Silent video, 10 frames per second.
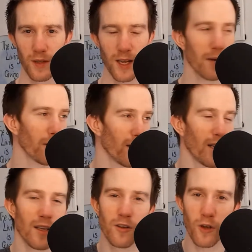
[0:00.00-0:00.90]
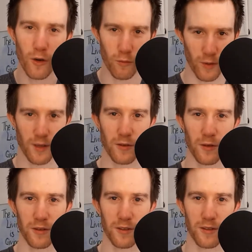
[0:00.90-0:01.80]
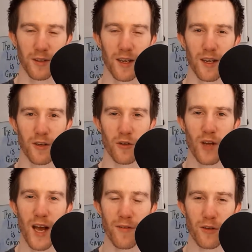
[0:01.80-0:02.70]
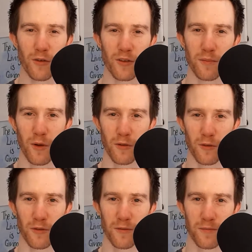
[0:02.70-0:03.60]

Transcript: How many internal resources do you have at your disposal